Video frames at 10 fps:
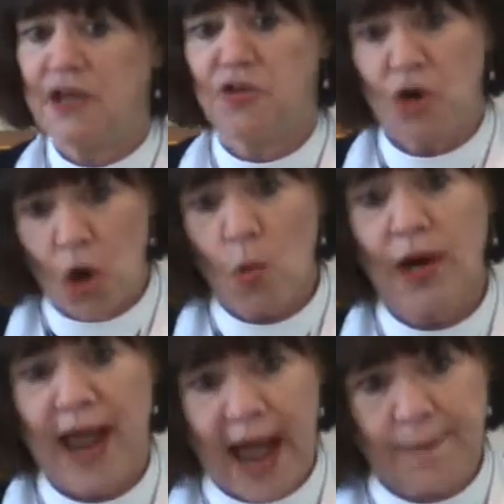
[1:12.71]
And you know
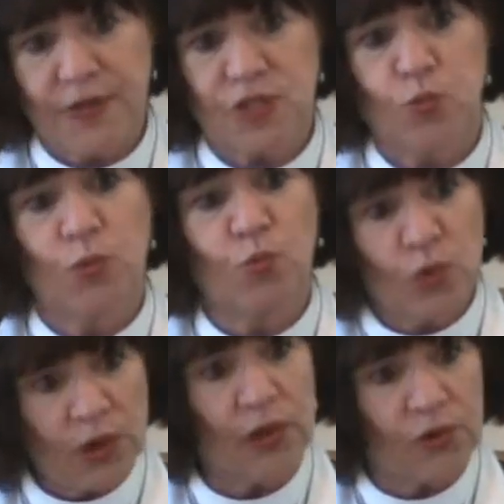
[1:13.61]
what happens when
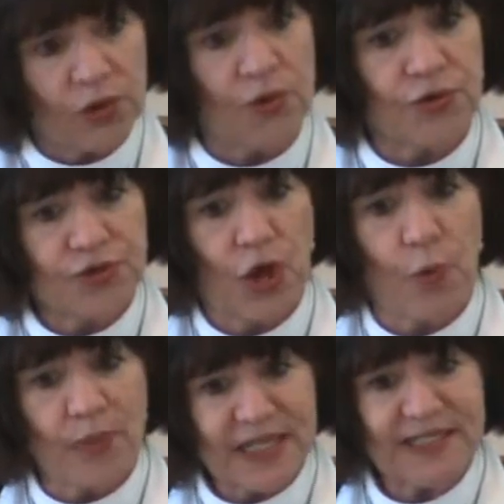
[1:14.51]
little girls
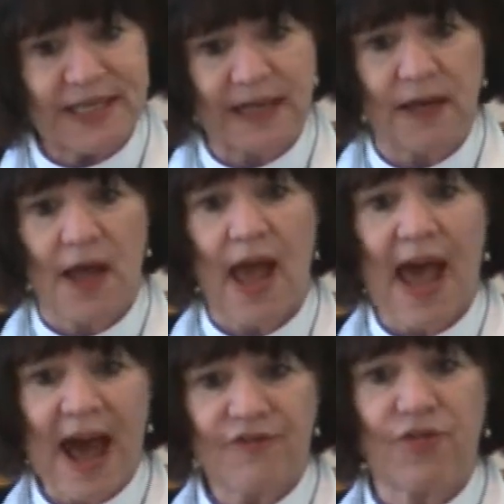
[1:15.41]
go
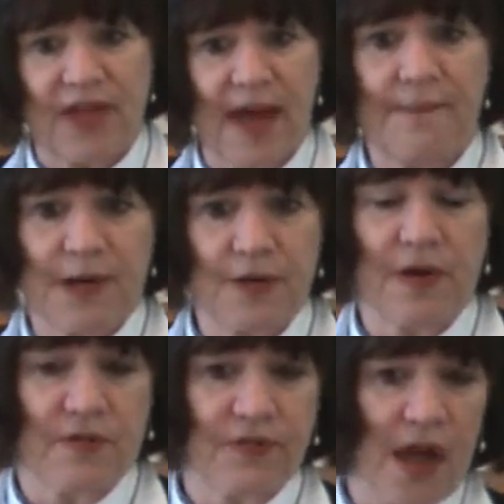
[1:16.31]
missing after that
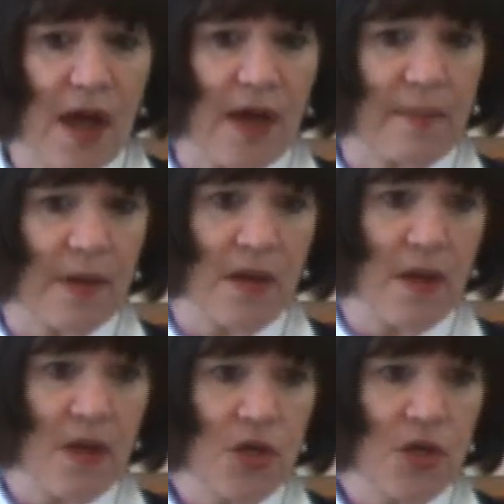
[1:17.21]
period of time.